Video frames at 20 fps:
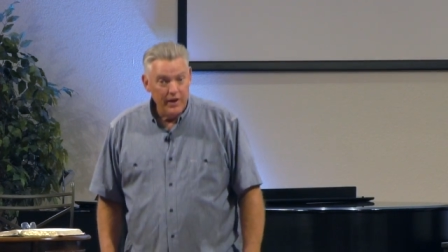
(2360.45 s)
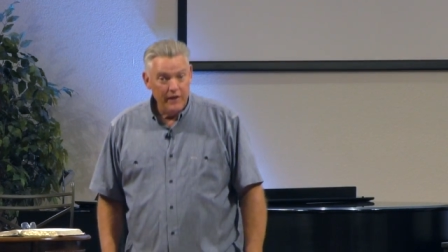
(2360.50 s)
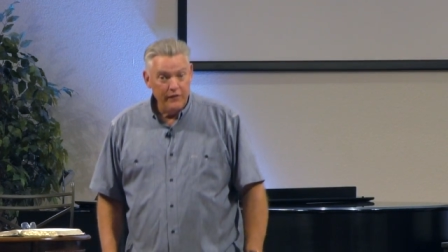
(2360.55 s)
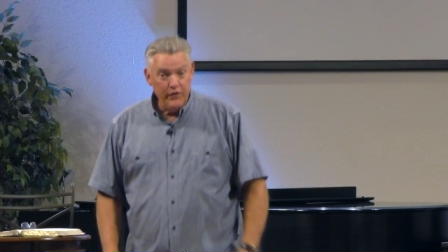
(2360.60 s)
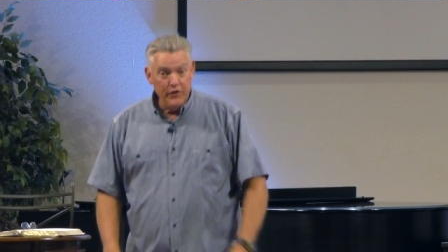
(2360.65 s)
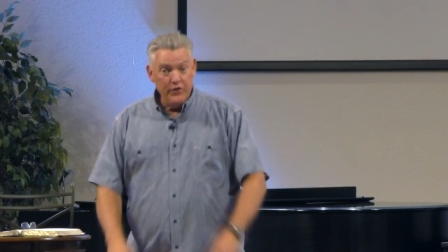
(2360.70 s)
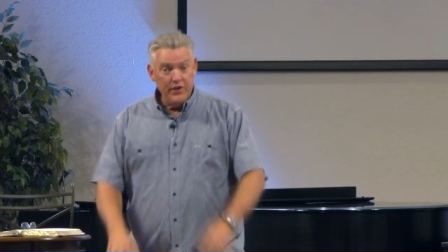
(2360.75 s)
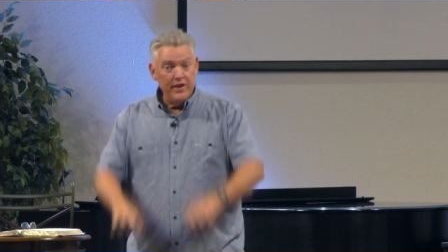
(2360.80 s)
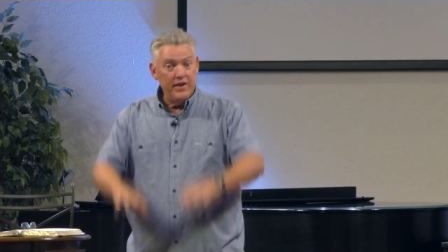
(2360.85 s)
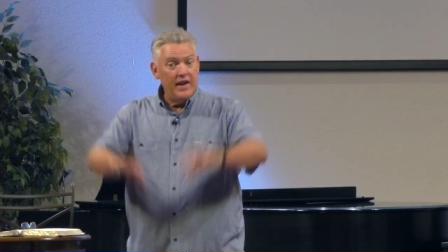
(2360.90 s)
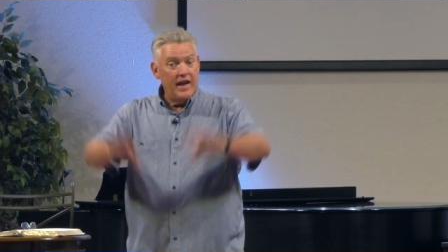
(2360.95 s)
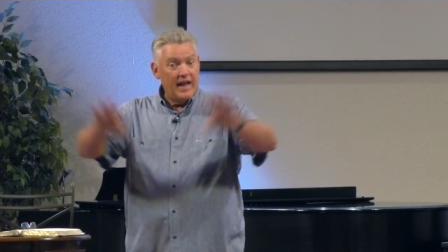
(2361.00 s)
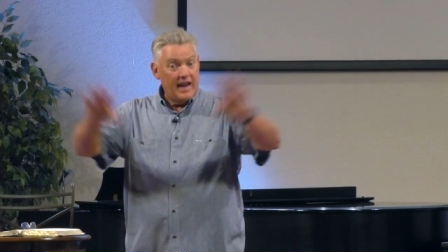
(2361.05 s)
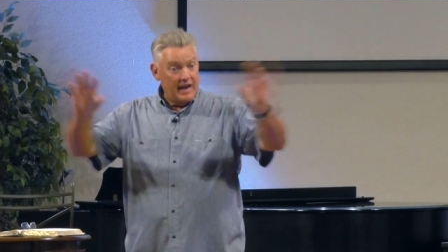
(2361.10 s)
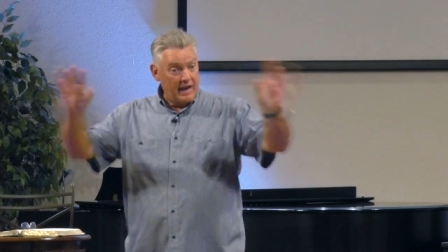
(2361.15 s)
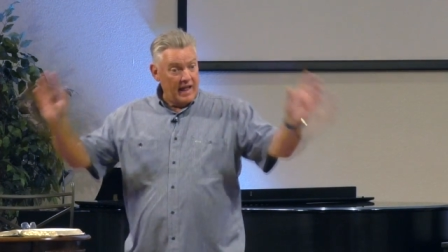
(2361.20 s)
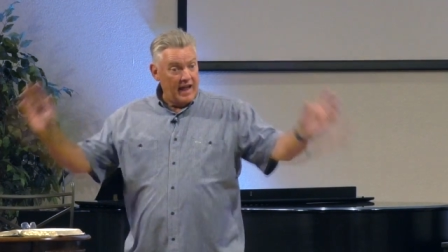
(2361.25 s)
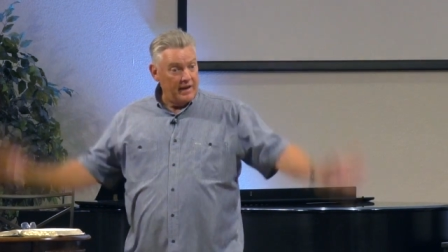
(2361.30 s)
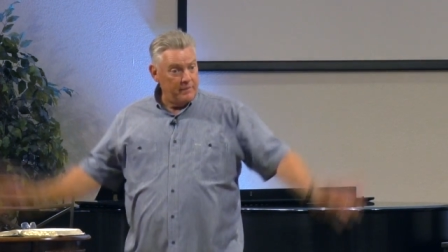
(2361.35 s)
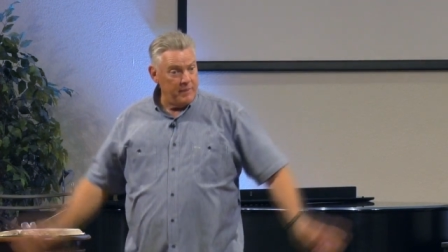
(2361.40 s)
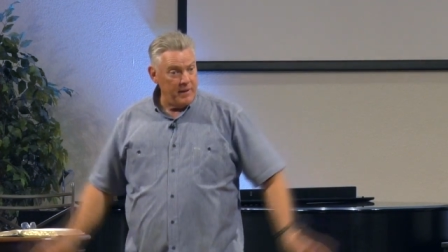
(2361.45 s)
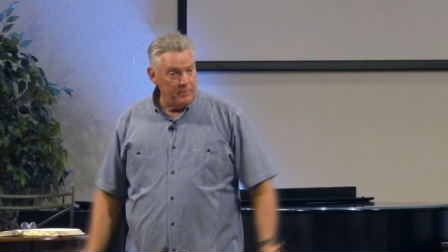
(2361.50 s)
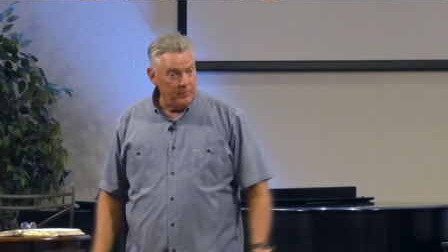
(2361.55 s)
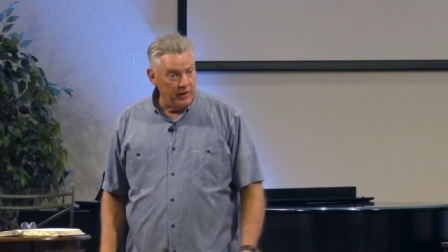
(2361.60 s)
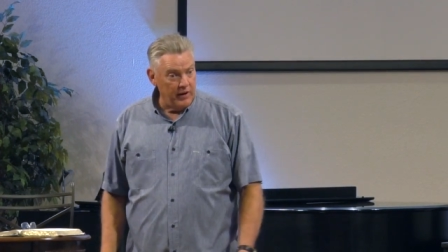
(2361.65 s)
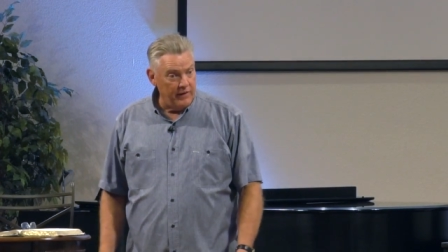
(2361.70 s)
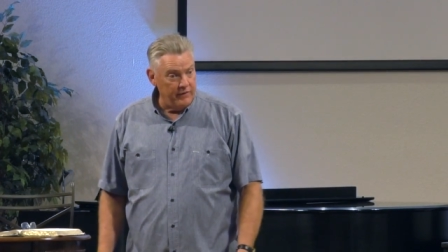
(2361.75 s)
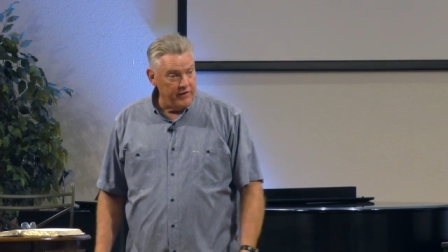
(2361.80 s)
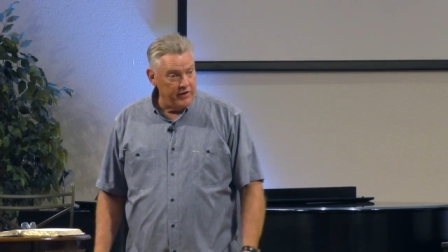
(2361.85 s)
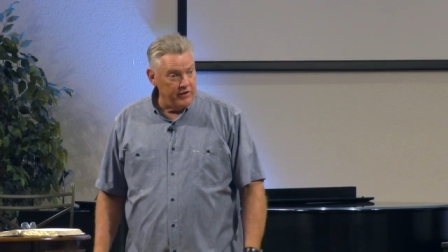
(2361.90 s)
If you think you got a lot of
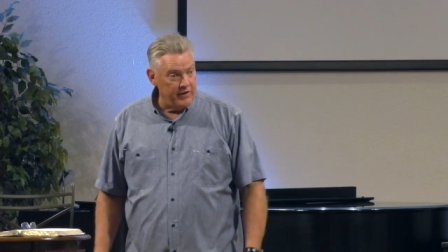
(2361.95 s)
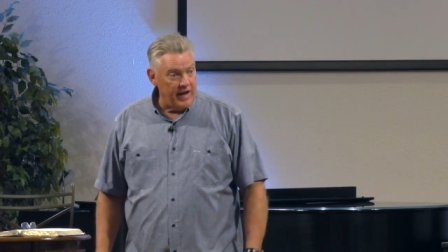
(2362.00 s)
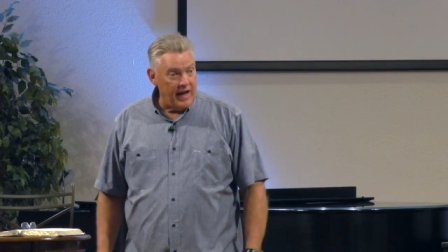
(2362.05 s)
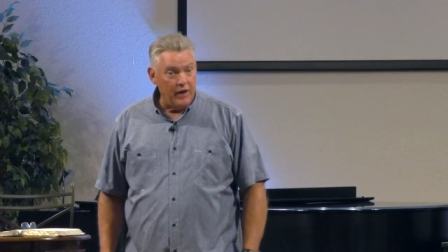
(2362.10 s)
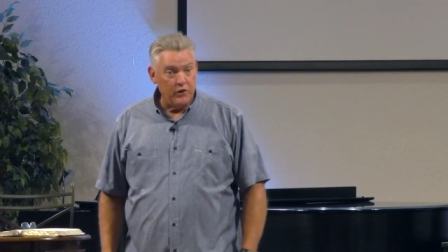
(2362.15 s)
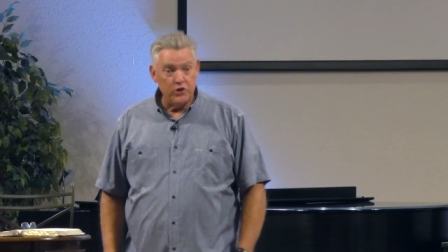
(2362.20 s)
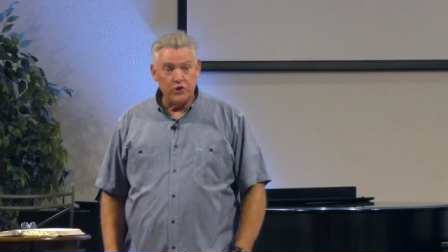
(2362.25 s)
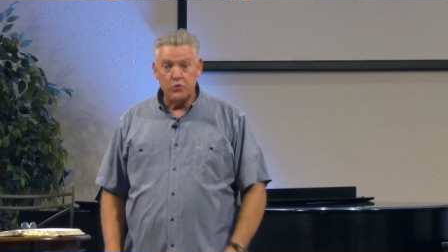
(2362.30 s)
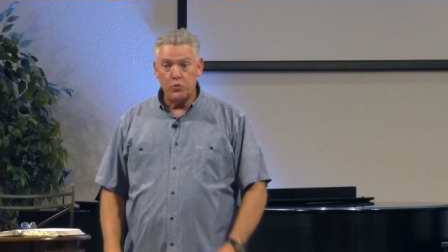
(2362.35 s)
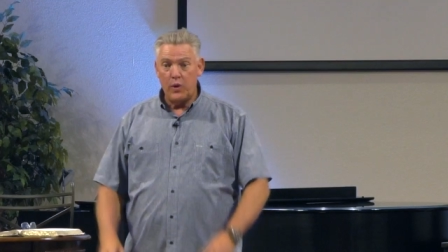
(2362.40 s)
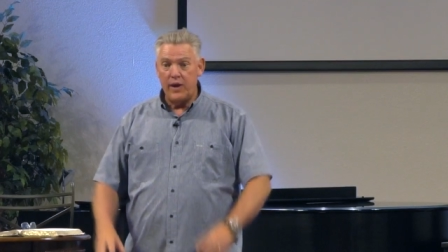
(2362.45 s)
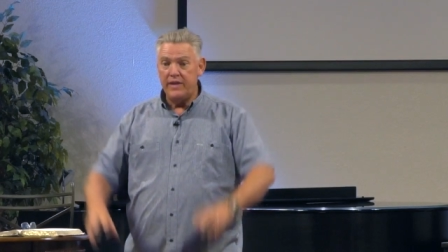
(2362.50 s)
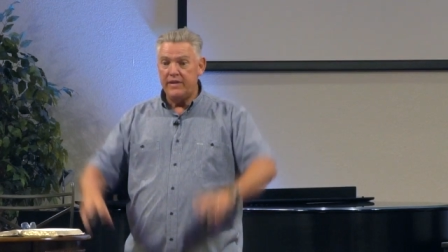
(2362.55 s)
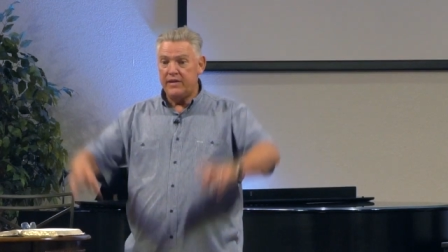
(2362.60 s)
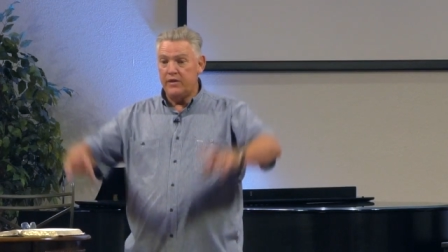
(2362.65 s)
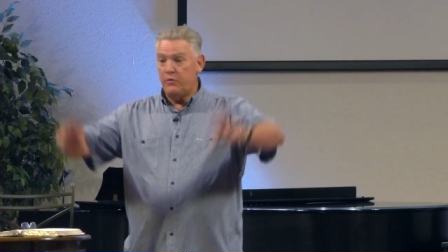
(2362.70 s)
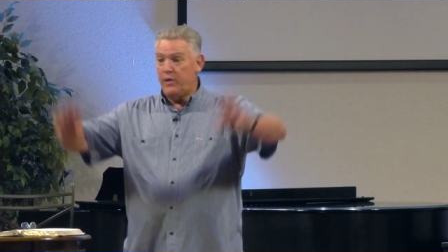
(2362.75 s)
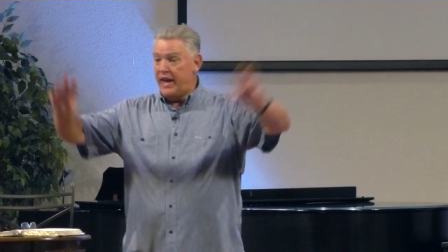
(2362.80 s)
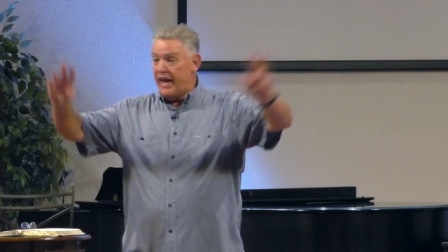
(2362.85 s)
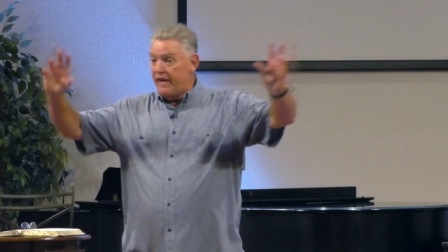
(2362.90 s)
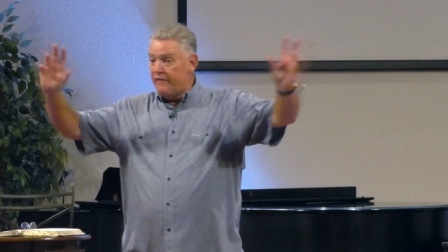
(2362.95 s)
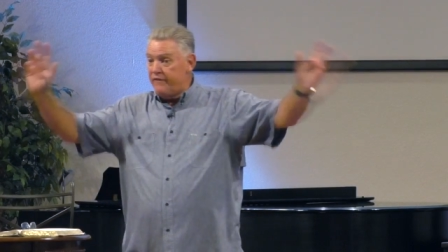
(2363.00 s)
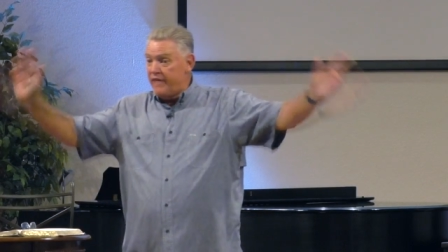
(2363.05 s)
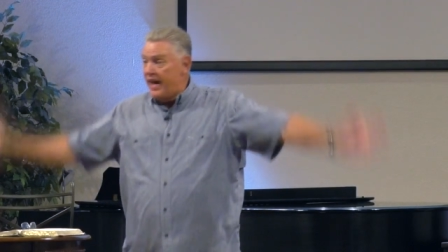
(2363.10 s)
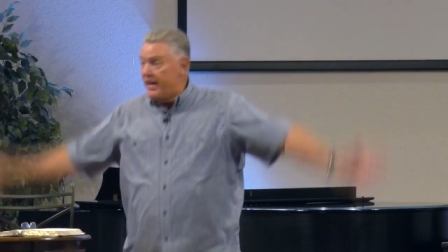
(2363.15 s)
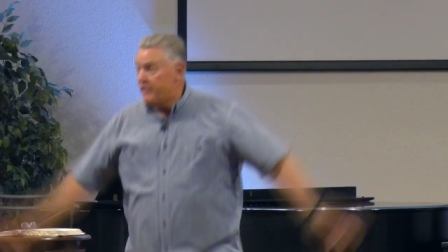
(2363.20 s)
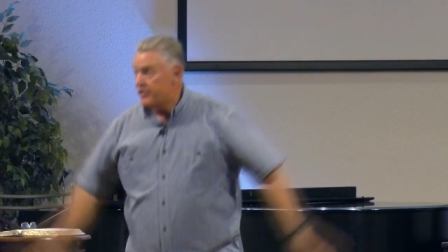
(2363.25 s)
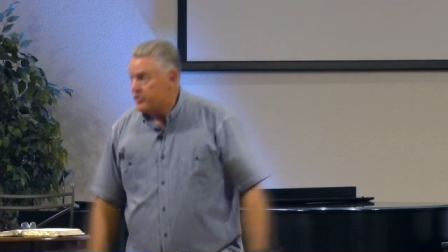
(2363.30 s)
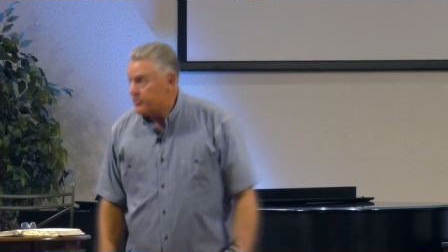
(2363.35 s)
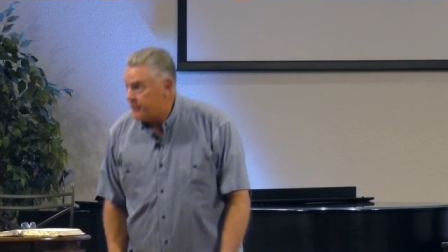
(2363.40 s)
people loving you now, just wait until we have
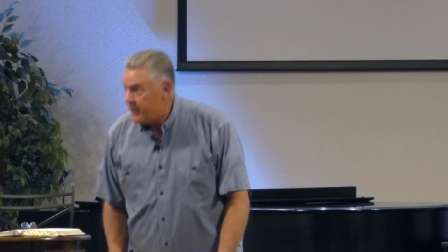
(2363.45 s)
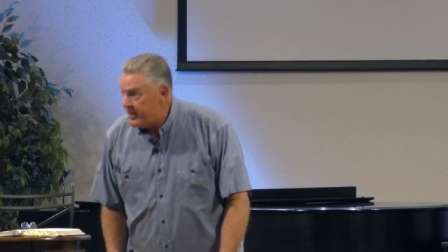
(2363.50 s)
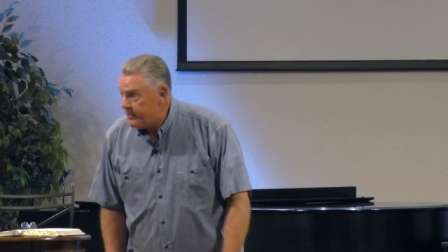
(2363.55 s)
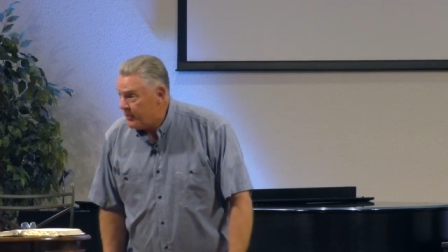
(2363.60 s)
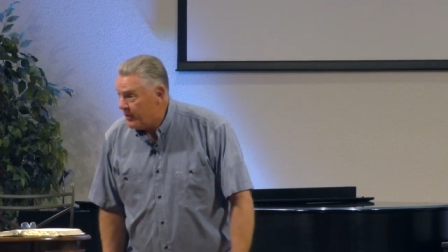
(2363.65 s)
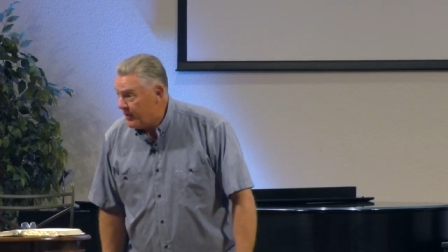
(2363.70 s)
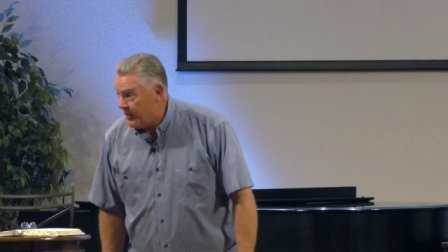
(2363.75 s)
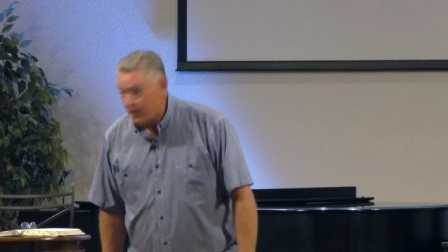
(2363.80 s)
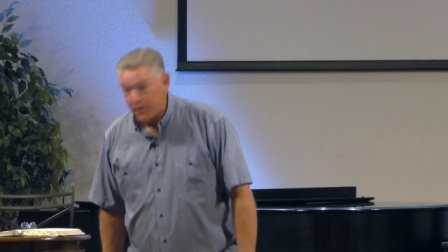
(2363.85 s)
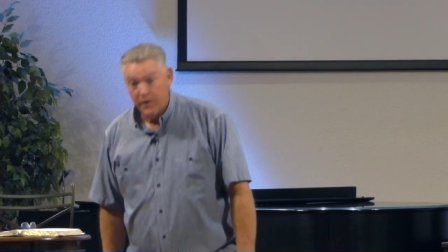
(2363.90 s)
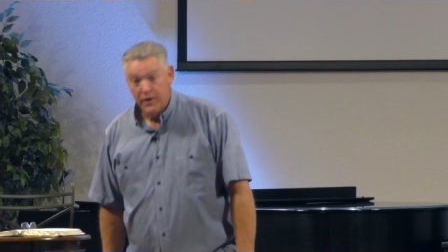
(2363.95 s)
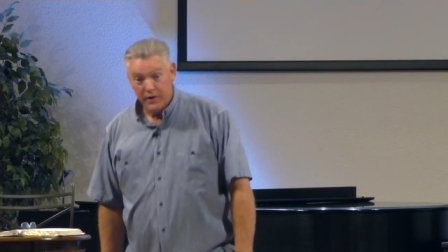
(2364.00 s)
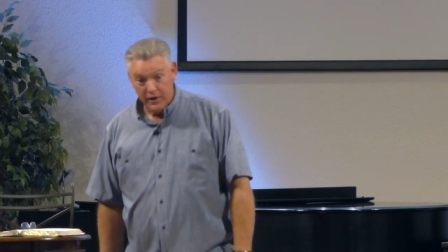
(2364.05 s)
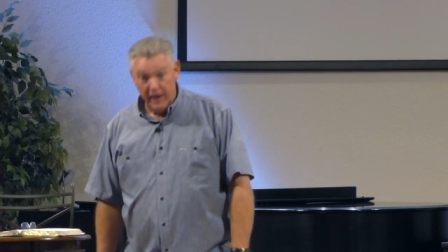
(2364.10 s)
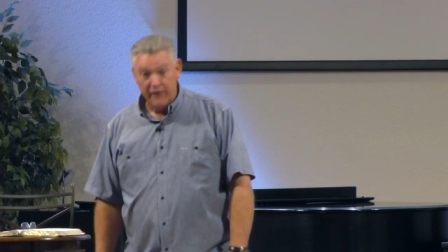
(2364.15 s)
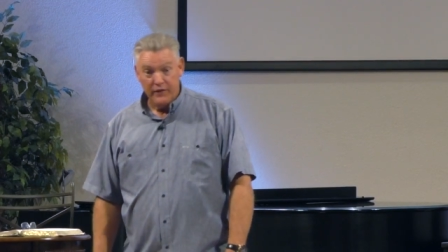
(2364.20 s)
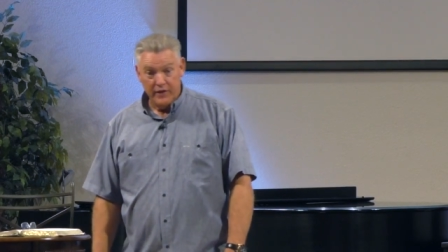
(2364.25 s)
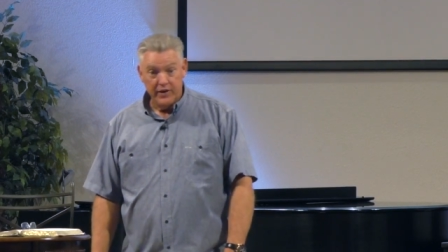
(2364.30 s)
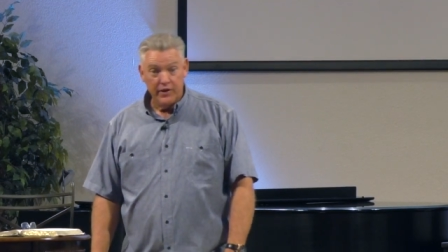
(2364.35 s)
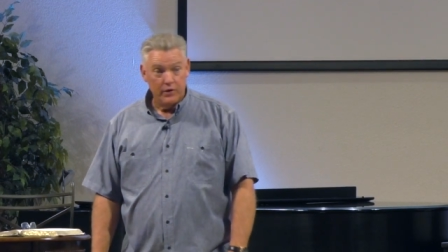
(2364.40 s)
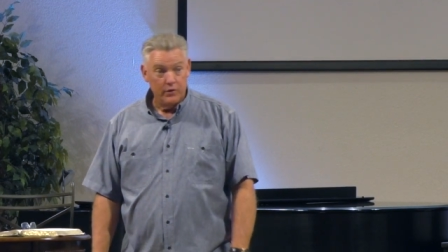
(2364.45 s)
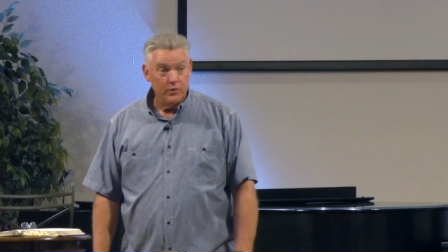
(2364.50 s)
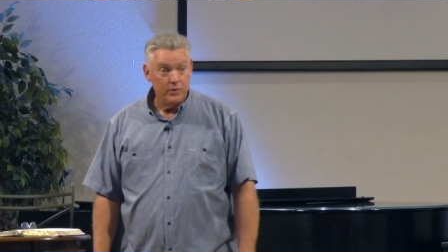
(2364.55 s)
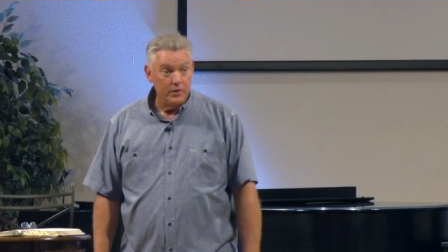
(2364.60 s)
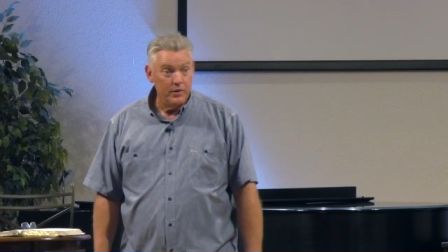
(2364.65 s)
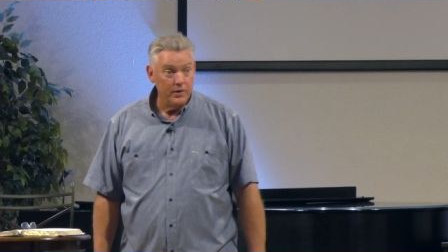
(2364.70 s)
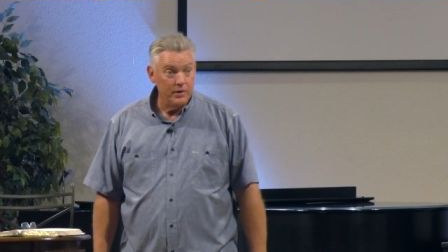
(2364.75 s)
500 people here loving you.